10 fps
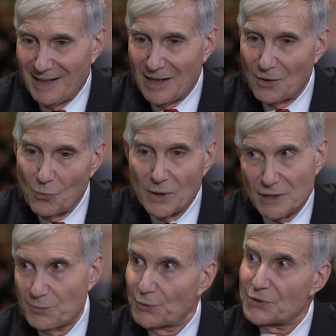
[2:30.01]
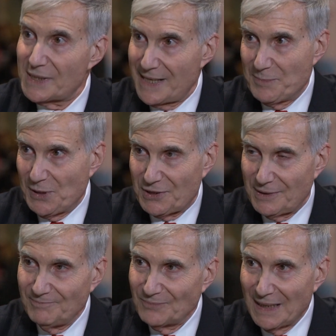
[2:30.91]
Uh, one is personal
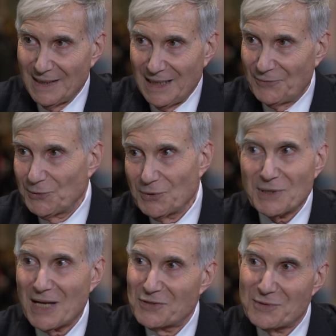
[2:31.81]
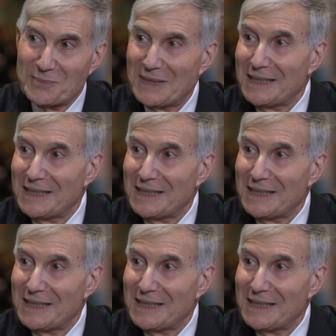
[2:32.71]
ambition. If you don't have some